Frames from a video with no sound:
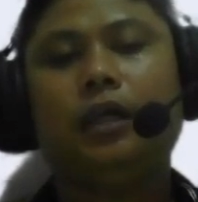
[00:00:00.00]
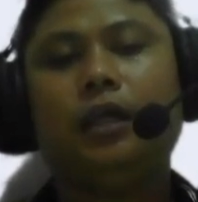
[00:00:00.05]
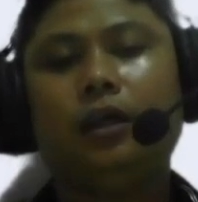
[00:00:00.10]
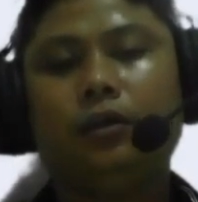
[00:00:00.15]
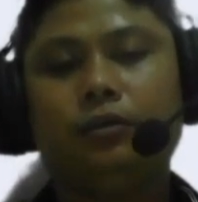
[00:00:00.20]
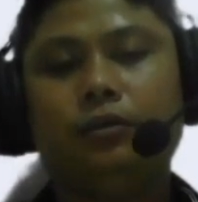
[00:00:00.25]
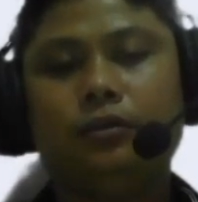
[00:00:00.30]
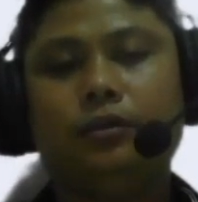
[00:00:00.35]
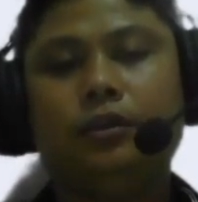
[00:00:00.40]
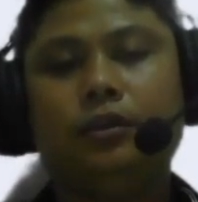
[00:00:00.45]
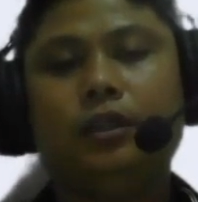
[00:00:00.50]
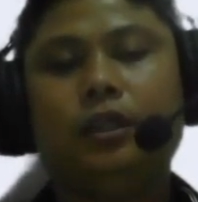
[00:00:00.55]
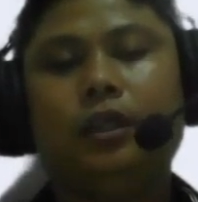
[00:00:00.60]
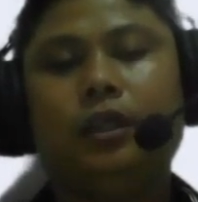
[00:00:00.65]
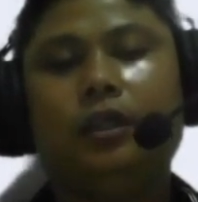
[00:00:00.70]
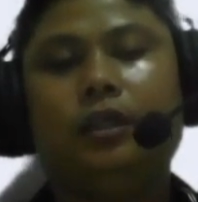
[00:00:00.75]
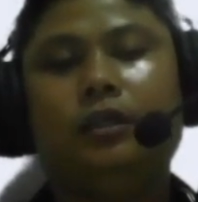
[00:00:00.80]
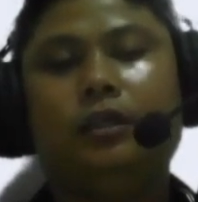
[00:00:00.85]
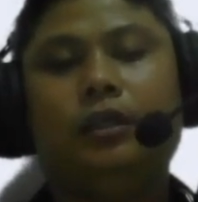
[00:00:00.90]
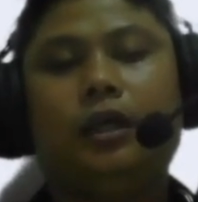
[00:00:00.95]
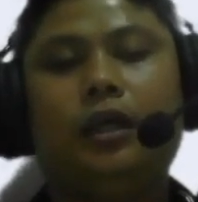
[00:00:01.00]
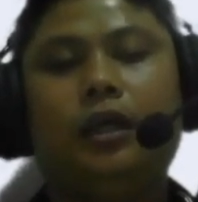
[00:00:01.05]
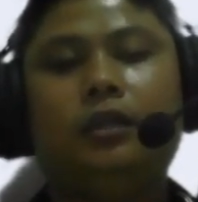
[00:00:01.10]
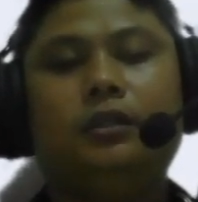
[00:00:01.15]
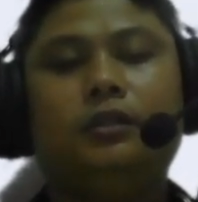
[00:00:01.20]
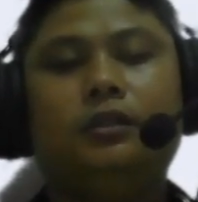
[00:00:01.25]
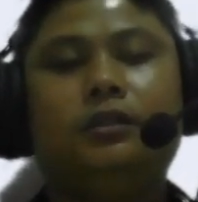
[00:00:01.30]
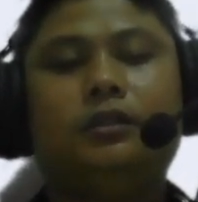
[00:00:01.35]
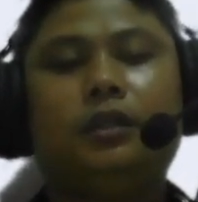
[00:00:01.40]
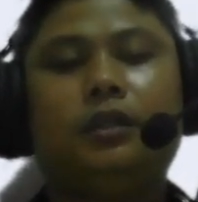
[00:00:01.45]
known, the
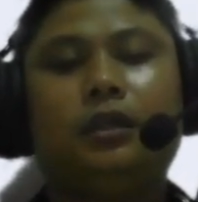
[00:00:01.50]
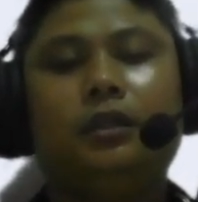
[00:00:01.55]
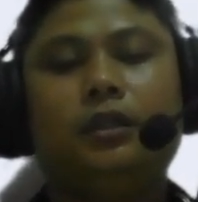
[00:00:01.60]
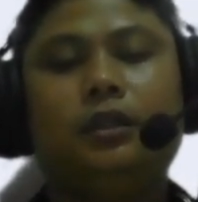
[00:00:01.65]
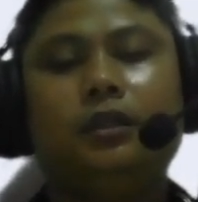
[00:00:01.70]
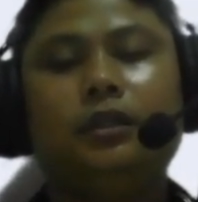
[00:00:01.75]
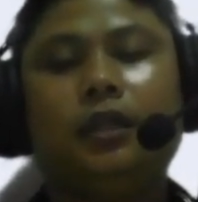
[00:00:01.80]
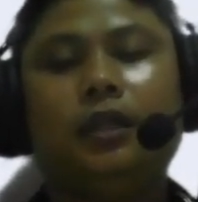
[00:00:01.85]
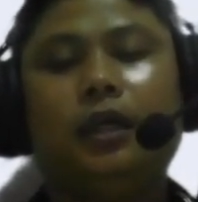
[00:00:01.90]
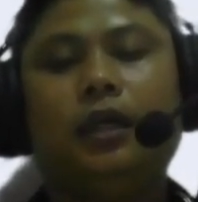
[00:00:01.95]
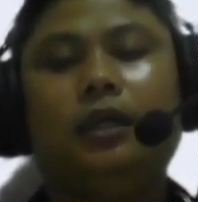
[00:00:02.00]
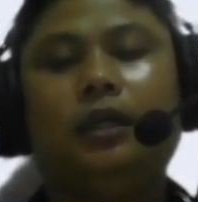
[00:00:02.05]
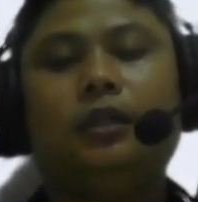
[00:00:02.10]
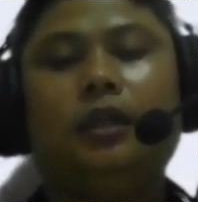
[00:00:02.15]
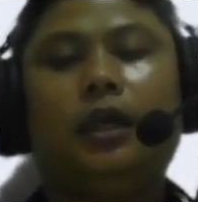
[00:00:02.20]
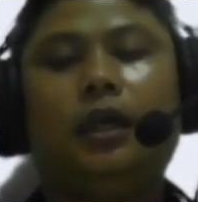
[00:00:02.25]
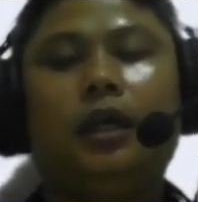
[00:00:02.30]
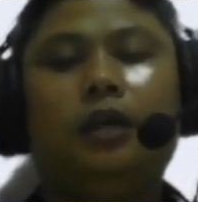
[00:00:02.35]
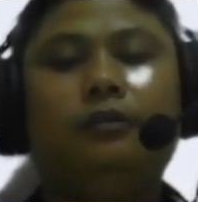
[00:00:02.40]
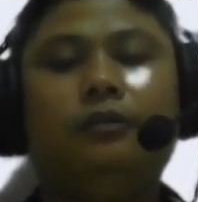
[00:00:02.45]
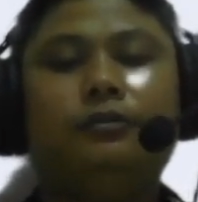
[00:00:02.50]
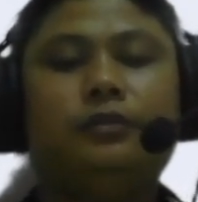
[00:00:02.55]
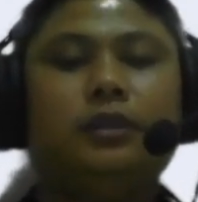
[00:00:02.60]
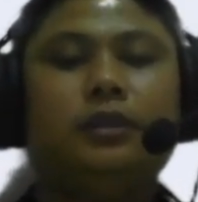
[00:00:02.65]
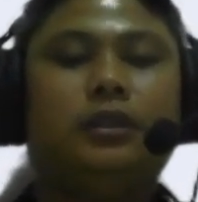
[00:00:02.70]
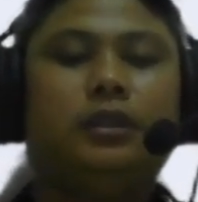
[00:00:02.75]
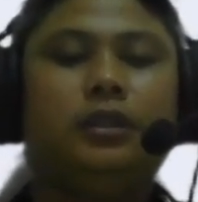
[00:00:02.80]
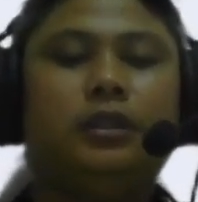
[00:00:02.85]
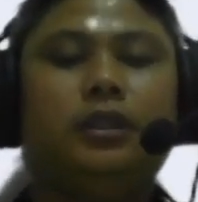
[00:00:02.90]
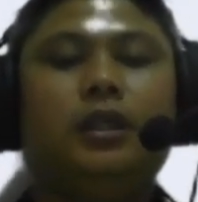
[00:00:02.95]
understanding, and have
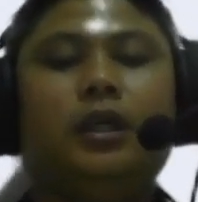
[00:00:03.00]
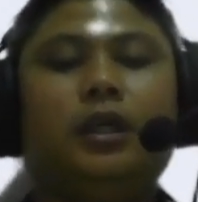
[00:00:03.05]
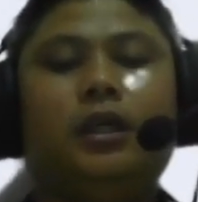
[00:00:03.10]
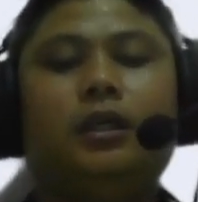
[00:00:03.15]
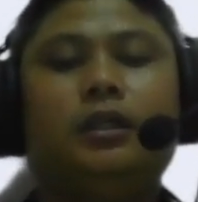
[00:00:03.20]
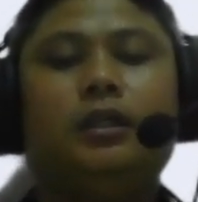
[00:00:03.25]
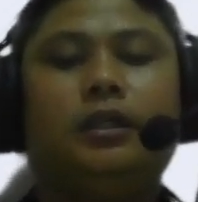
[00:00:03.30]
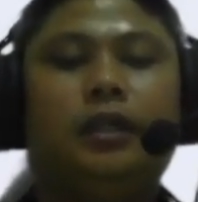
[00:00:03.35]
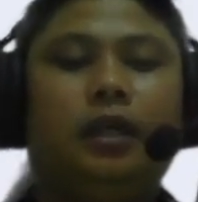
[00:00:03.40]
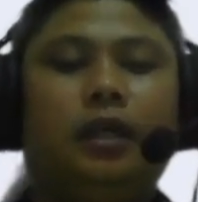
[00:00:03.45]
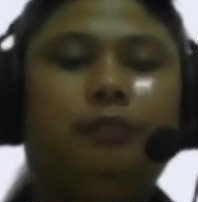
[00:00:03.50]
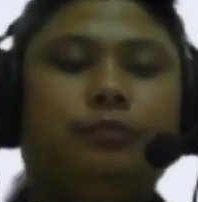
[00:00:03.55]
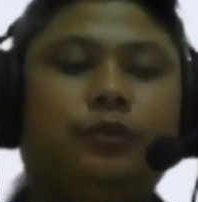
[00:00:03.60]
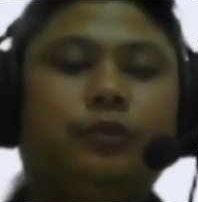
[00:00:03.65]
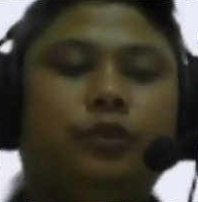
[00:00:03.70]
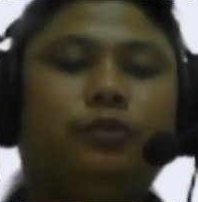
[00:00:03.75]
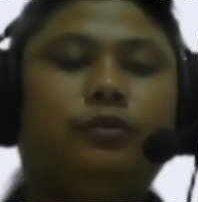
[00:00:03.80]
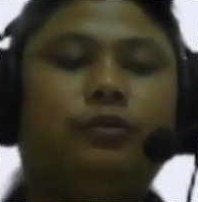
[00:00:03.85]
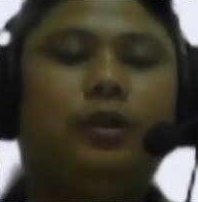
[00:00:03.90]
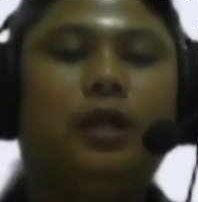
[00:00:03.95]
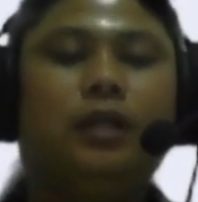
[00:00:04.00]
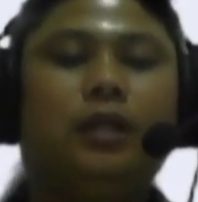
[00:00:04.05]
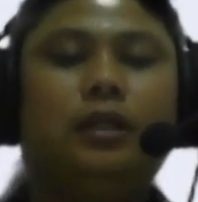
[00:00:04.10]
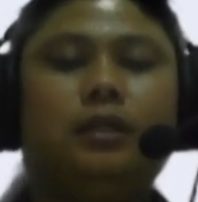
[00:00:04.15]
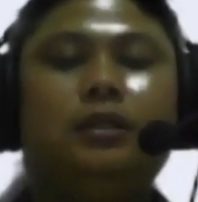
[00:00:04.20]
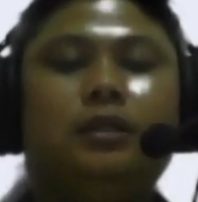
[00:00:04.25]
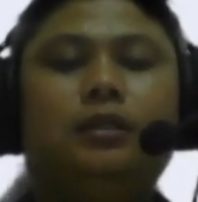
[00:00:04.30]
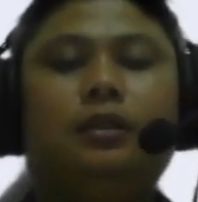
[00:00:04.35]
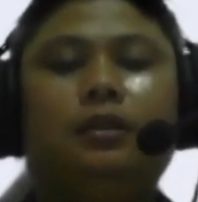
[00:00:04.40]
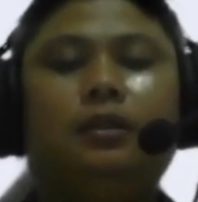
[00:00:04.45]
a gap to
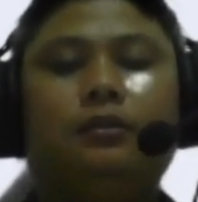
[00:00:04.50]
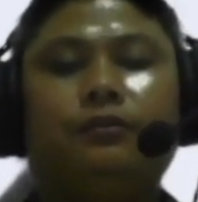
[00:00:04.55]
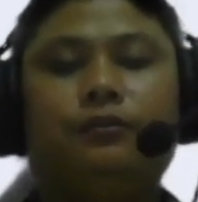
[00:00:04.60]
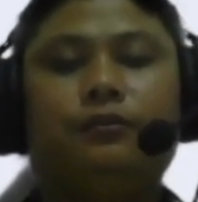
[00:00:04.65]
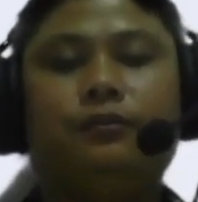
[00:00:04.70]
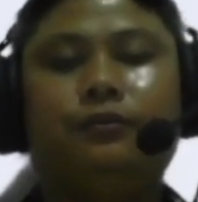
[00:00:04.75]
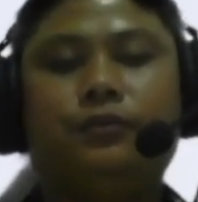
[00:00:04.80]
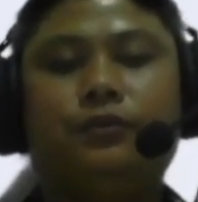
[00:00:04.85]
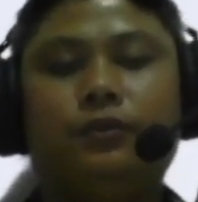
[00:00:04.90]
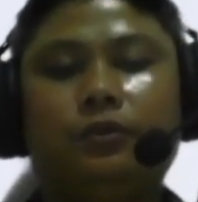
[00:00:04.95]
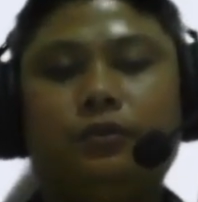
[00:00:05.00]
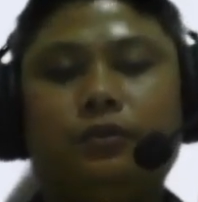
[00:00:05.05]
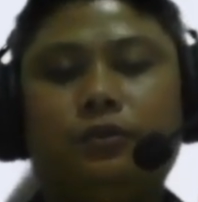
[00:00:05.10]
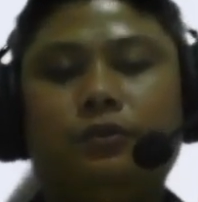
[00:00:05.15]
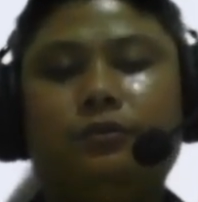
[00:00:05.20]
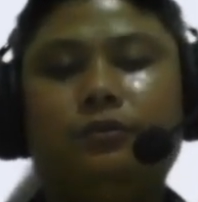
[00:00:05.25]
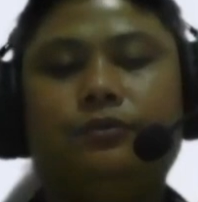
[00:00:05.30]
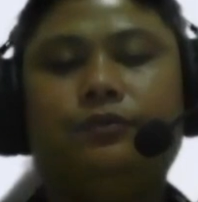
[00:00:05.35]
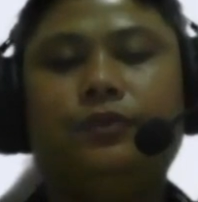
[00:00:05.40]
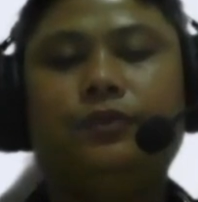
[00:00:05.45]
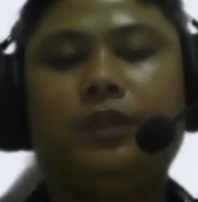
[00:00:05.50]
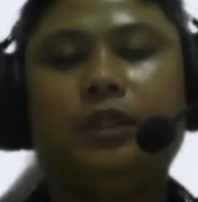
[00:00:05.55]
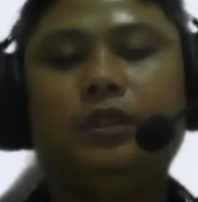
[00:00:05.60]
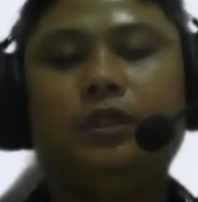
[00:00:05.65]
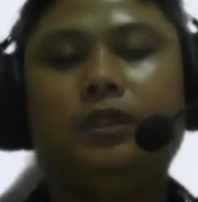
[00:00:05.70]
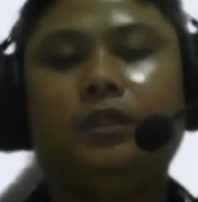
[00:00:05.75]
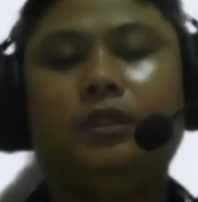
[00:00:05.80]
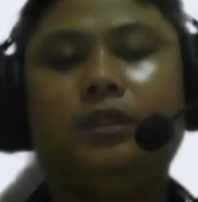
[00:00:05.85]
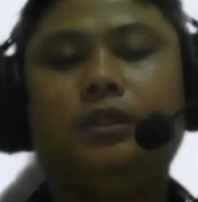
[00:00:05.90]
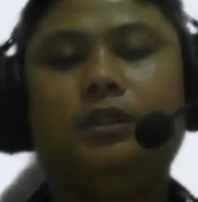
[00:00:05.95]
one to fill
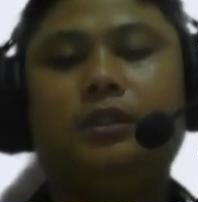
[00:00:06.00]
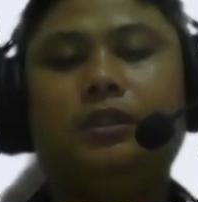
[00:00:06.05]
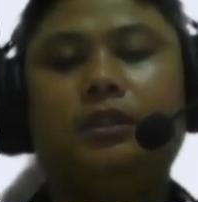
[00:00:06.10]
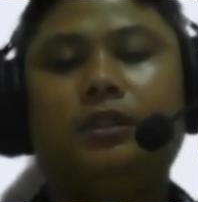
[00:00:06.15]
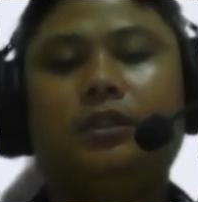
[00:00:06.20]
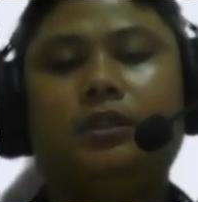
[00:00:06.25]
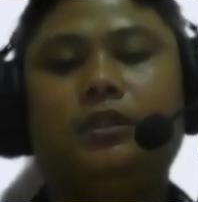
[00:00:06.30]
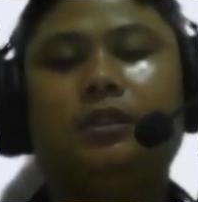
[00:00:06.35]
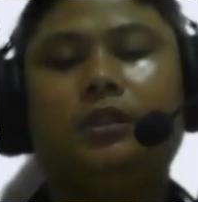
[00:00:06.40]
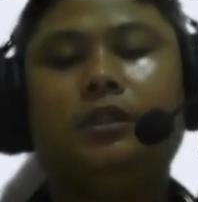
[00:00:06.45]
this